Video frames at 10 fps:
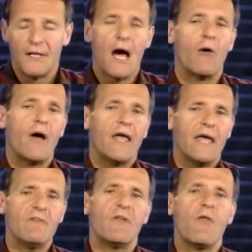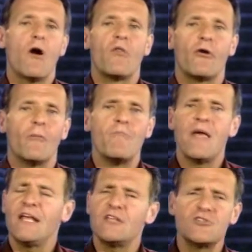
Now, even though there are many